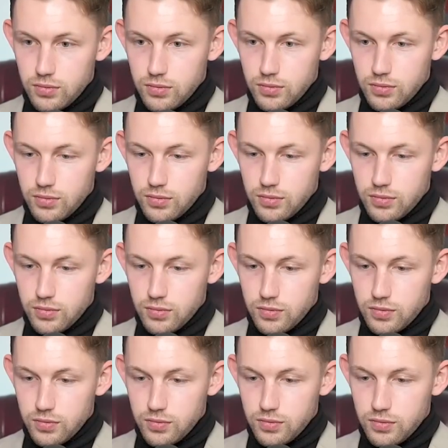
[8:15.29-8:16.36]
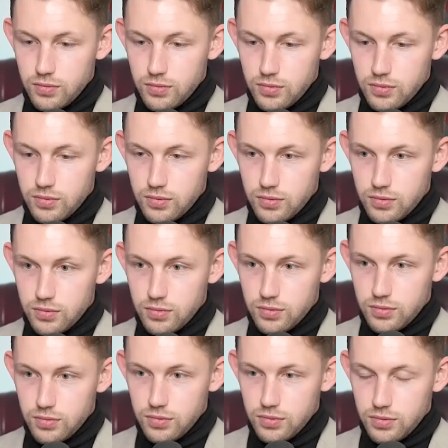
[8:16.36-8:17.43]

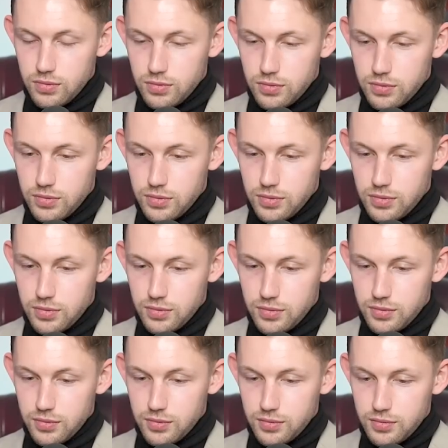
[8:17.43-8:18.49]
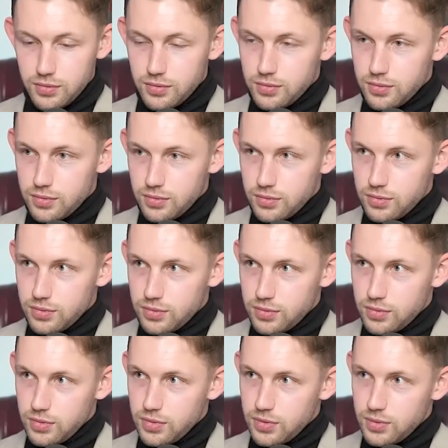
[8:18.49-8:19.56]

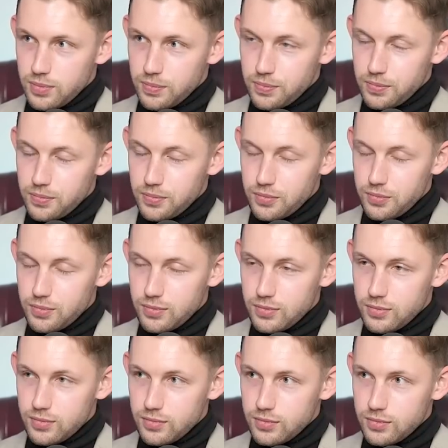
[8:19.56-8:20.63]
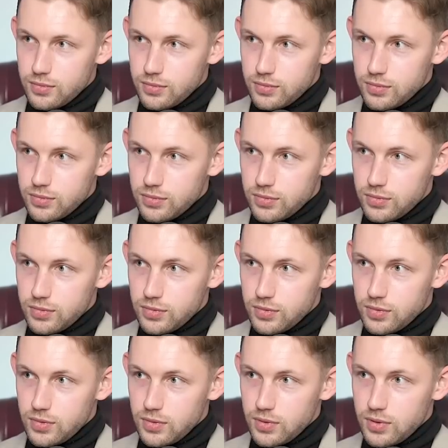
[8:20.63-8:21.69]

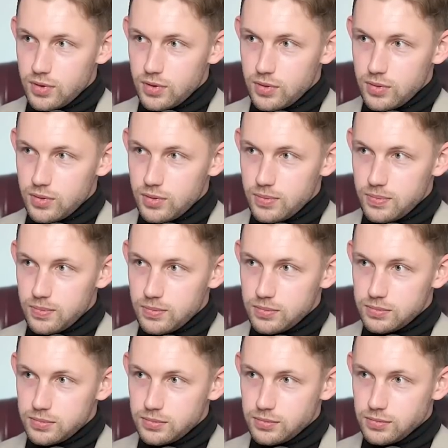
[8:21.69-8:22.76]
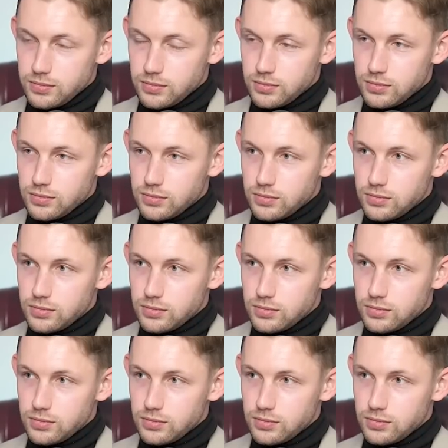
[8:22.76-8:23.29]
No words are spoken by the person on screen.